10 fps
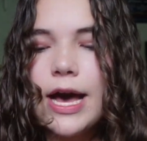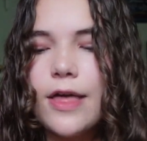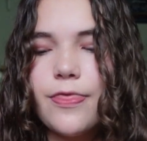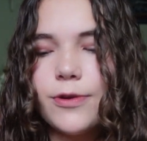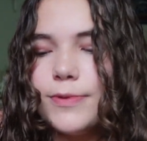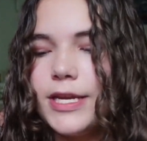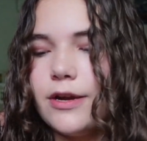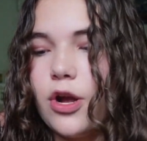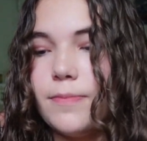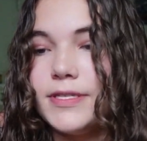Third one
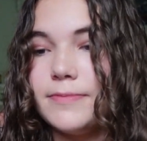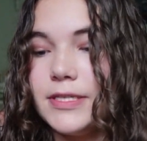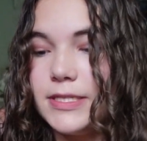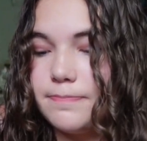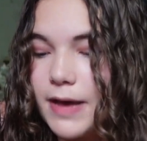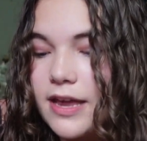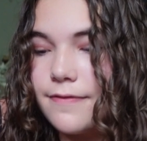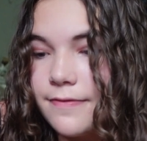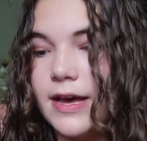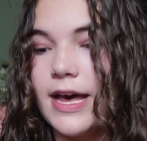here opens up to
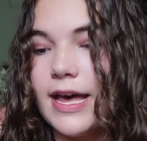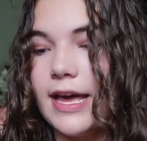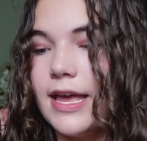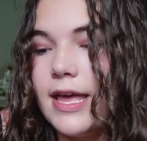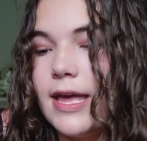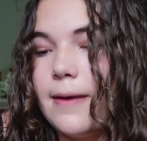Spotify,